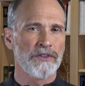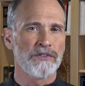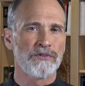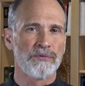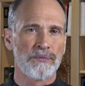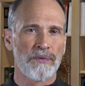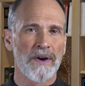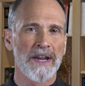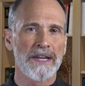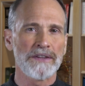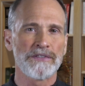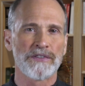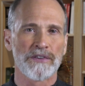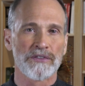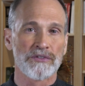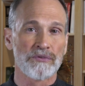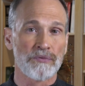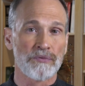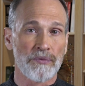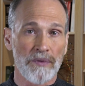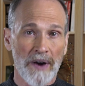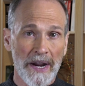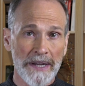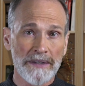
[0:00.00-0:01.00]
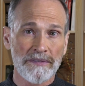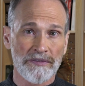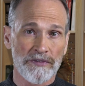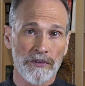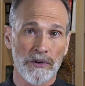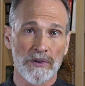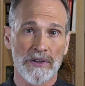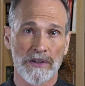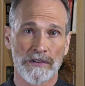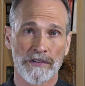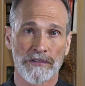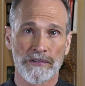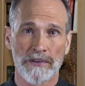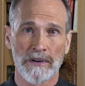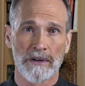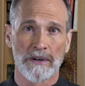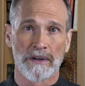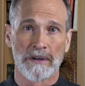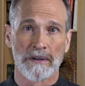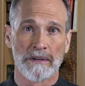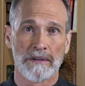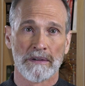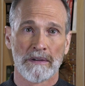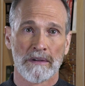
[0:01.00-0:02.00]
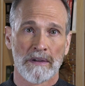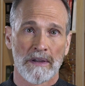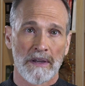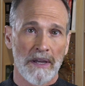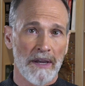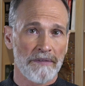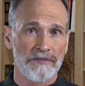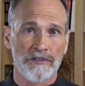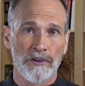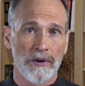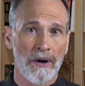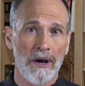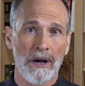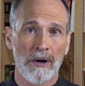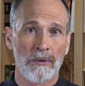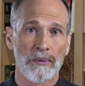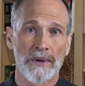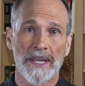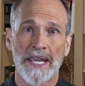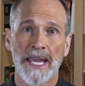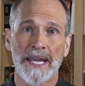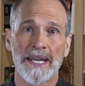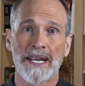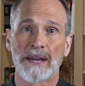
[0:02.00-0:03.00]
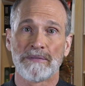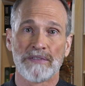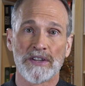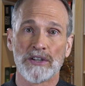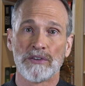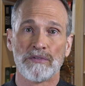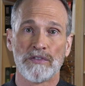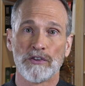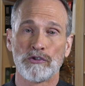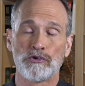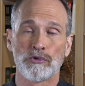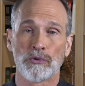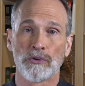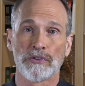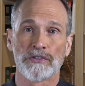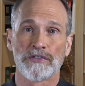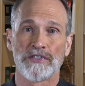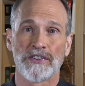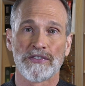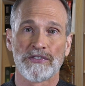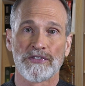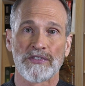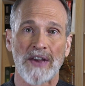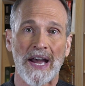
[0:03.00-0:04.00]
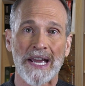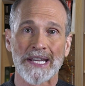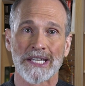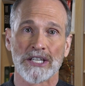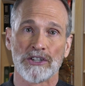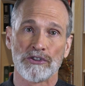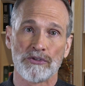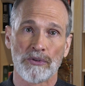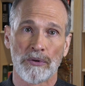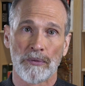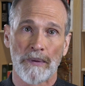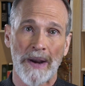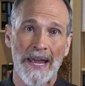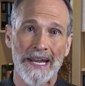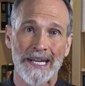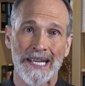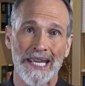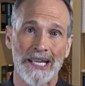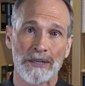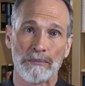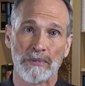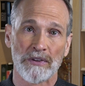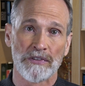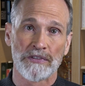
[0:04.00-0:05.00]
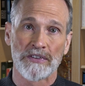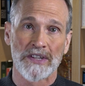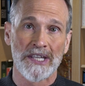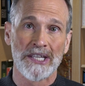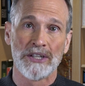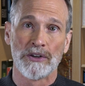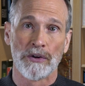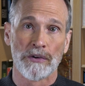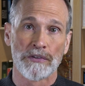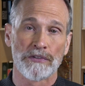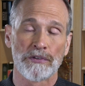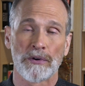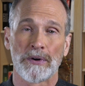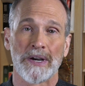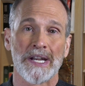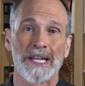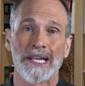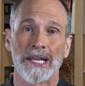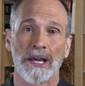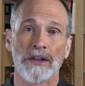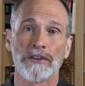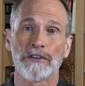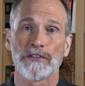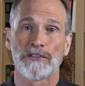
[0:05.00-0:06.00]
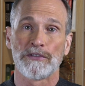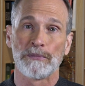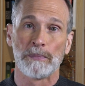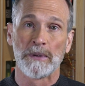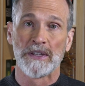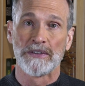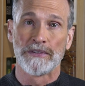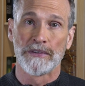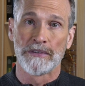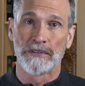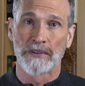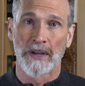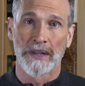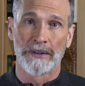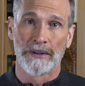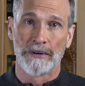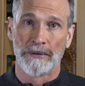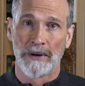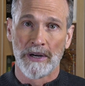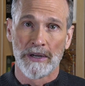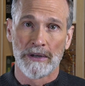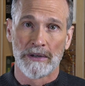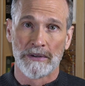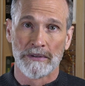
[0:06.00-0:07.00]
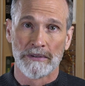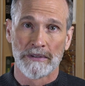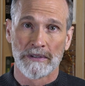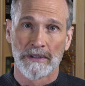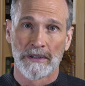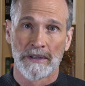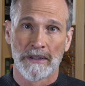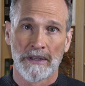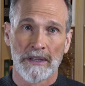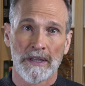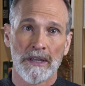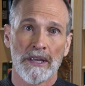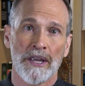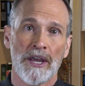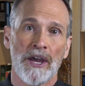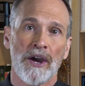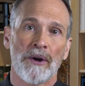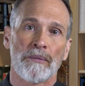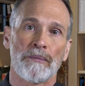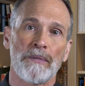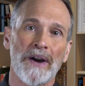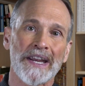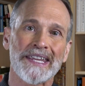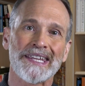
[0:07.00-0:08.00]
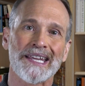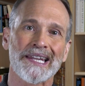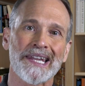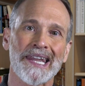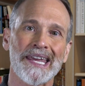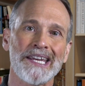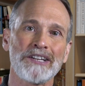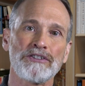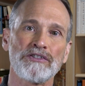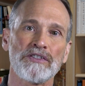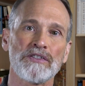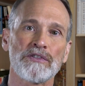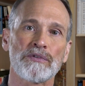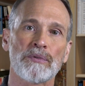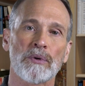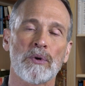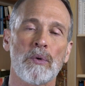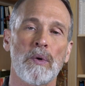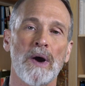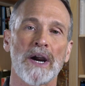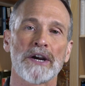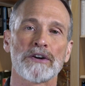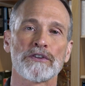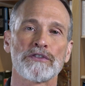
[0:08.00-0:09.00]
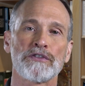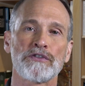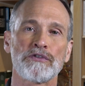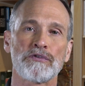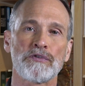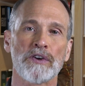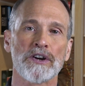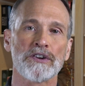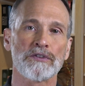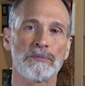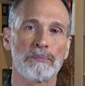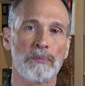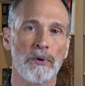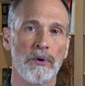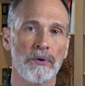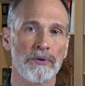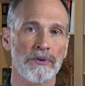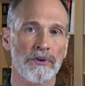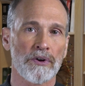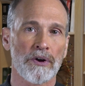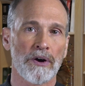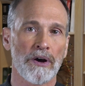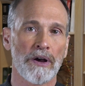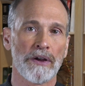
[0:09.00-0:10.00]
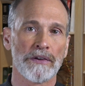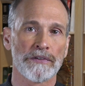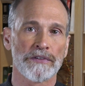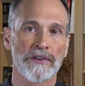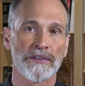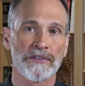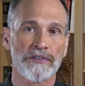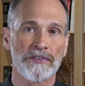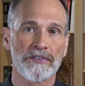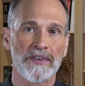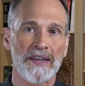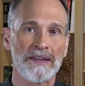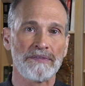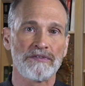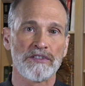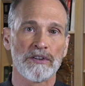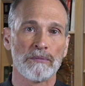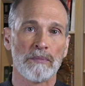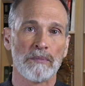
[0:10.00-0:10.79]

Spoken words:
this raises rightful concern, after all, we can't have individuals deciding to eradicate mosquitoes or any other species on their own. Regulations require strict protocols and safety